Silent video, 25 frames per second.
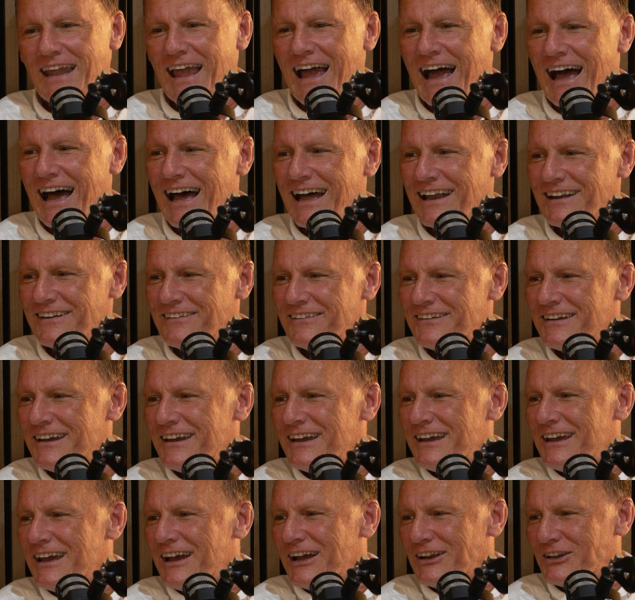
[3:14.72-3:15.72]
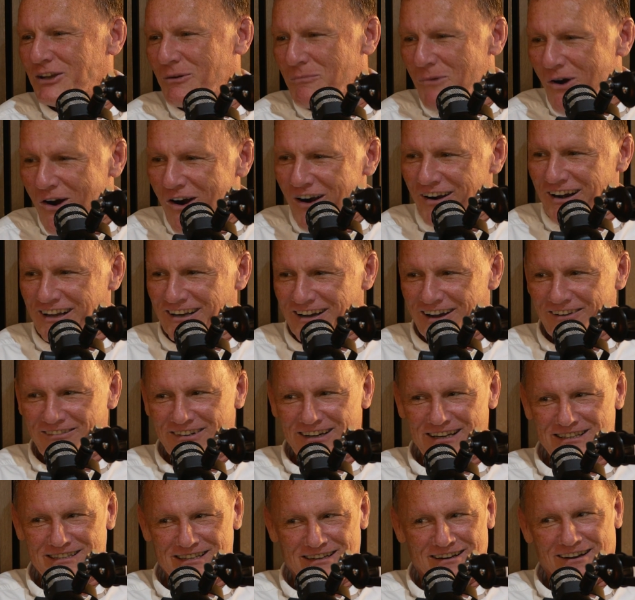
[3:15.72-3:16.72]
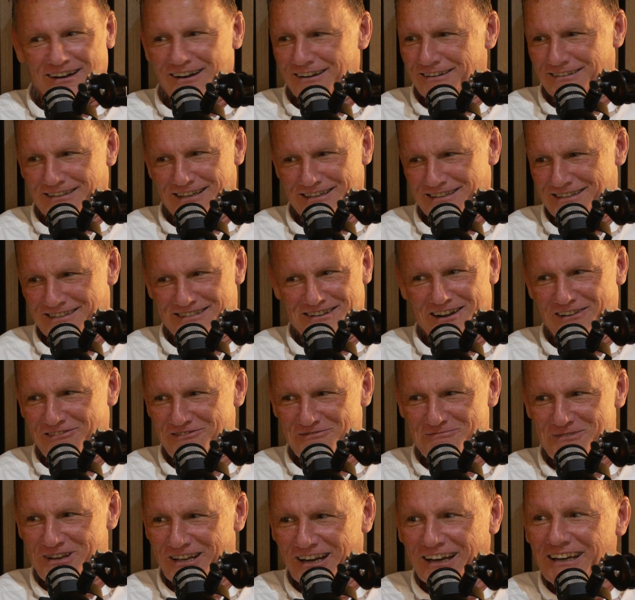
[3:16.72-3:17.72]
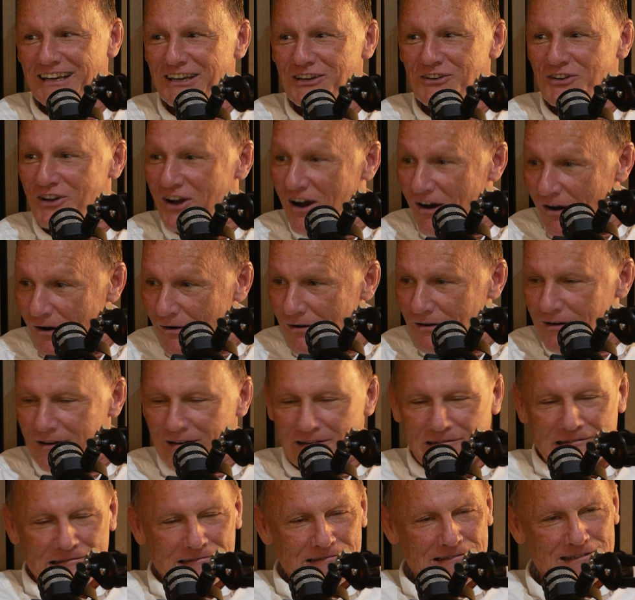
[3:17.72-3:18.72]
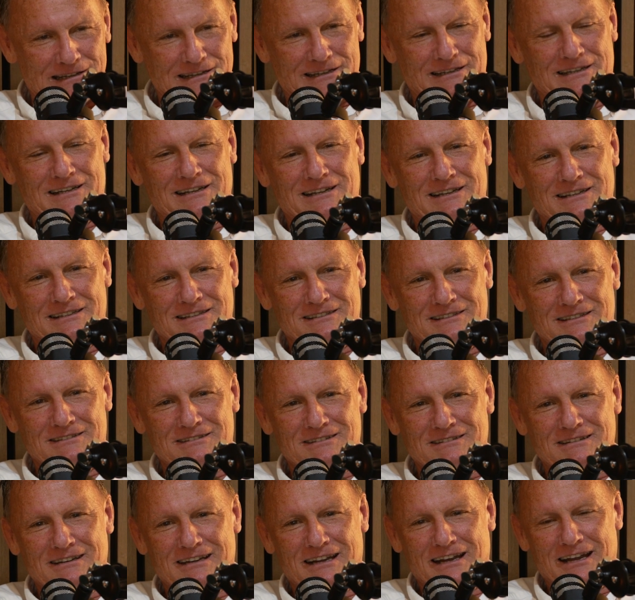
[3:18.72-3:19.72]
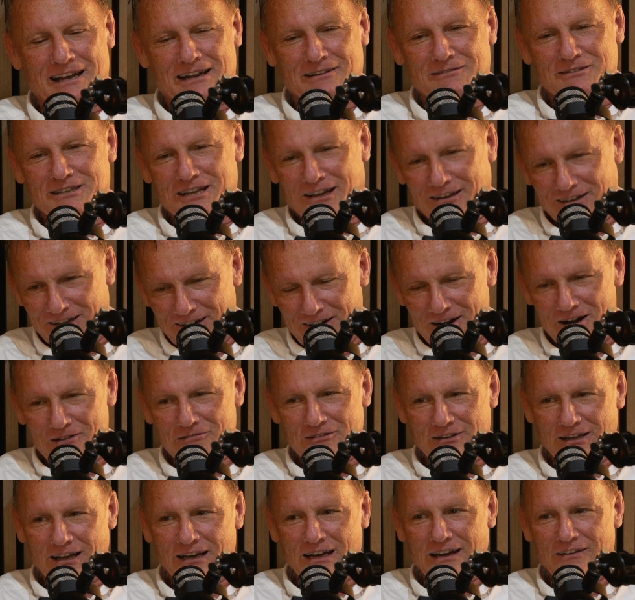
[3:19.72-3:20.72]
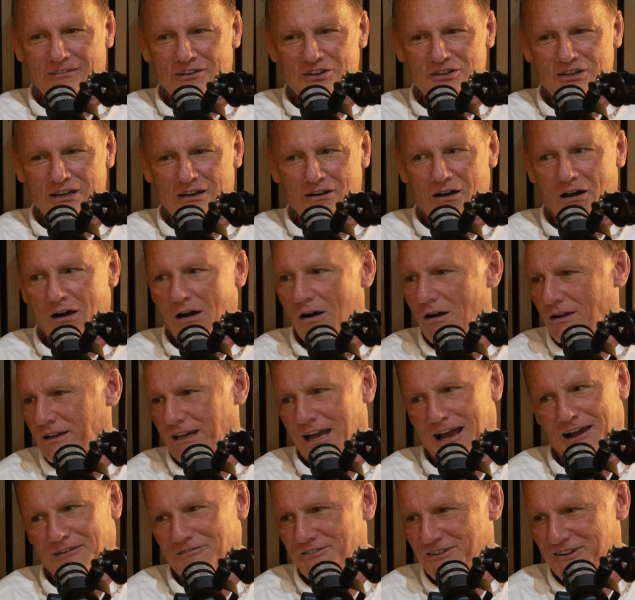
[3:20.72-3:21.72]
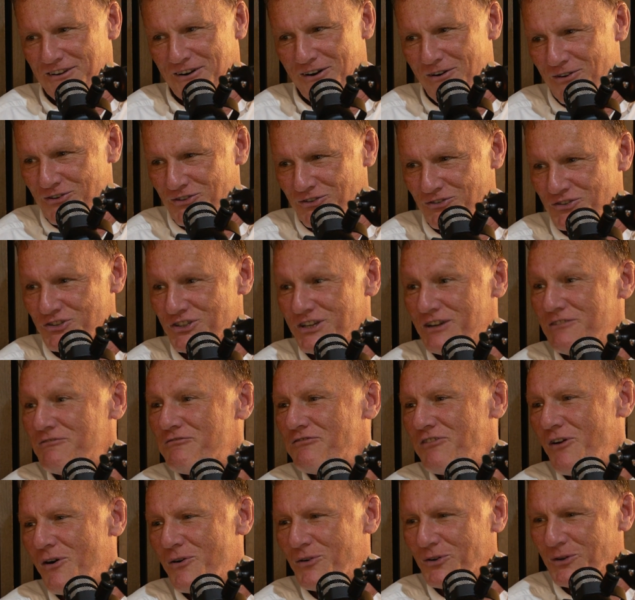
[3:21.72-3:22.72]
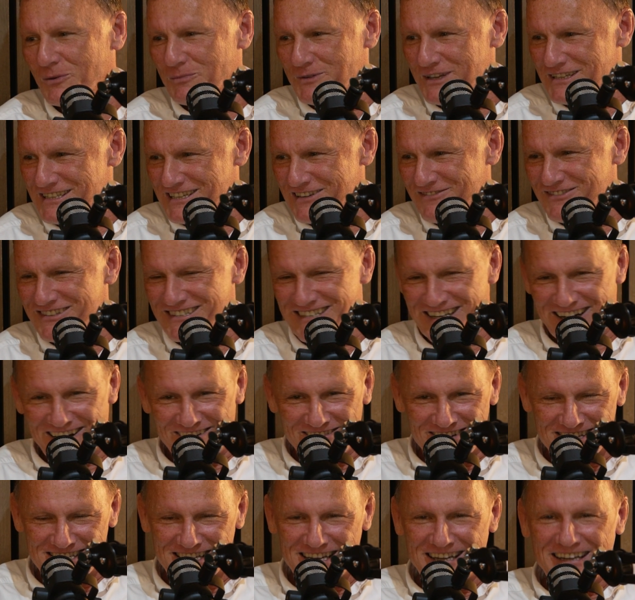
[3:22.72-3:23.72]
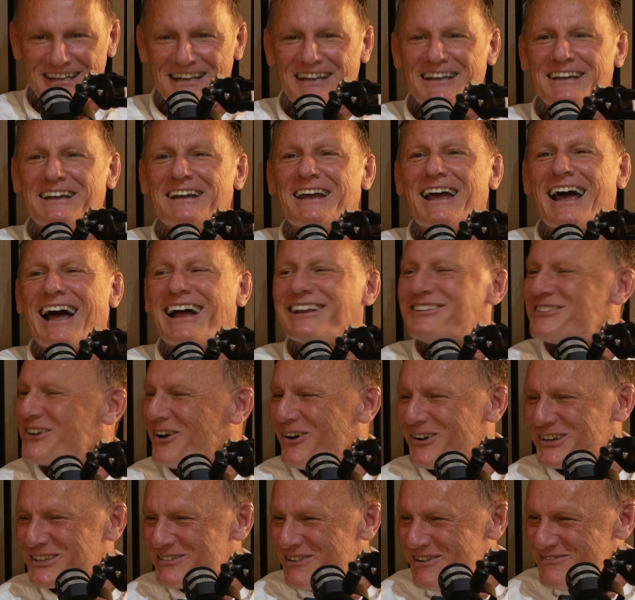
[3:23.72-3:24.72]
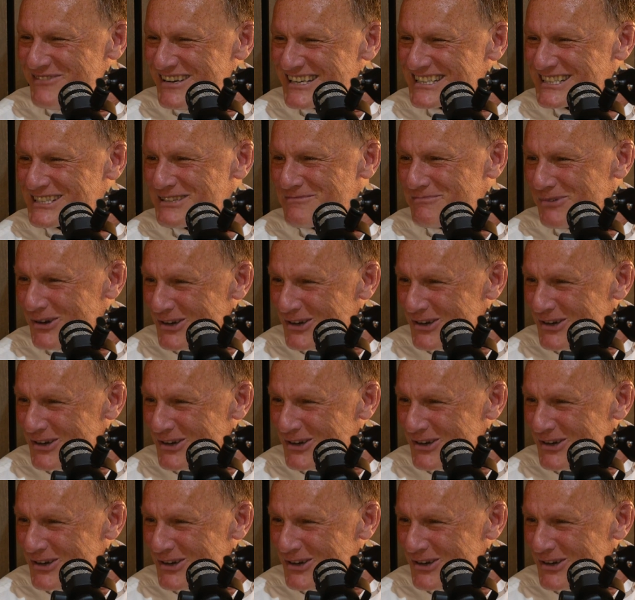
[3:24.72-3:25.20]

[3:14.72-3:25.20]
And the morning of it, I said, this is not for me, and I didn't go. And I was telling the girlfriend that evening, she said, you have to go. So she phoned up the civil service and told them I missed the